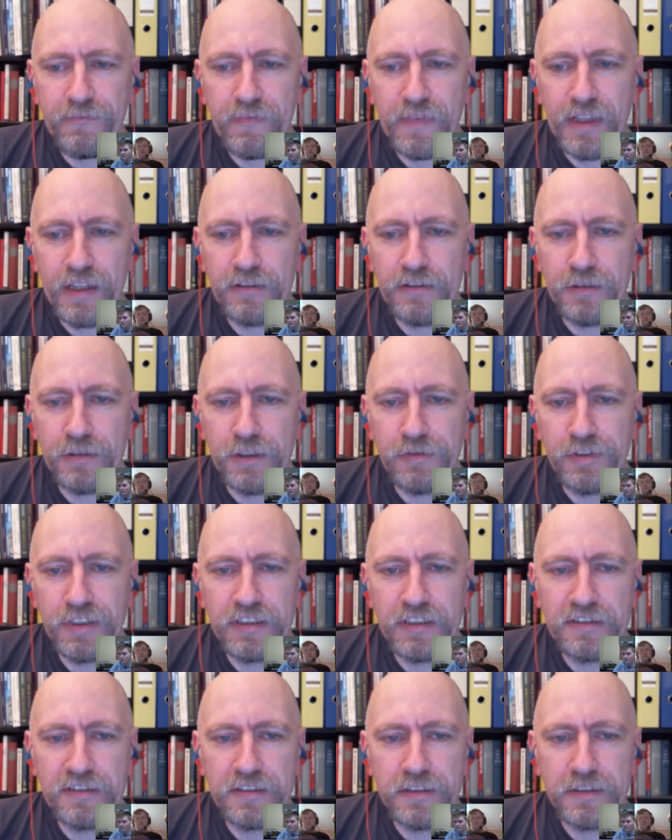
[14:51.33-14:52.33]
So I think
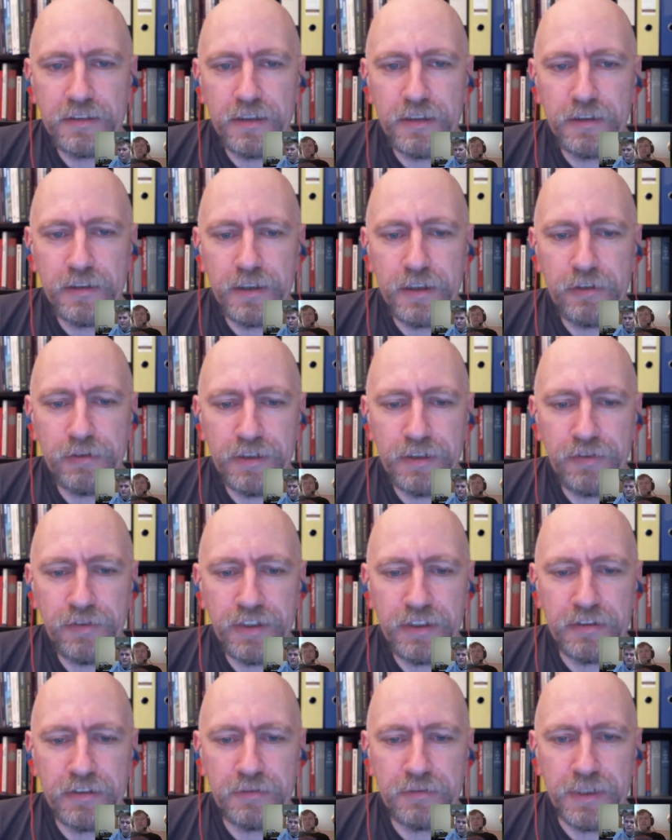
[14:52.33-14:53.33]
that's a great
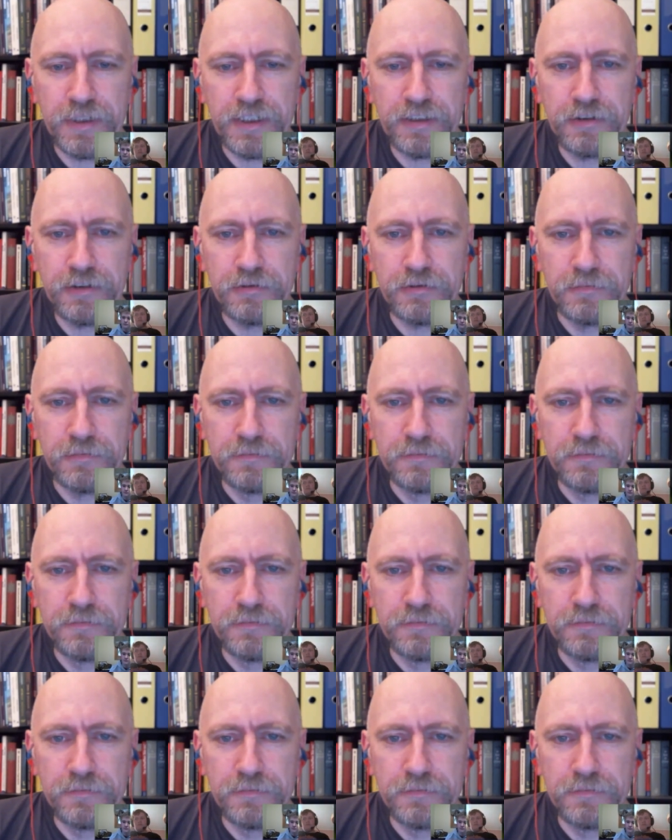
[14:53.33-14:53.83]
thing that we can do.